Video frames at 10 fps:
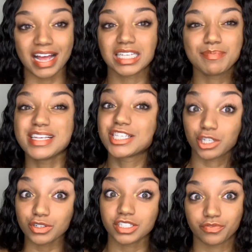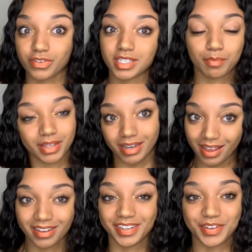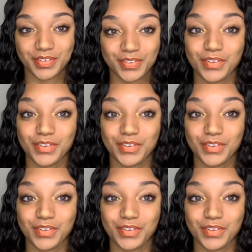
That's me searching for something negative.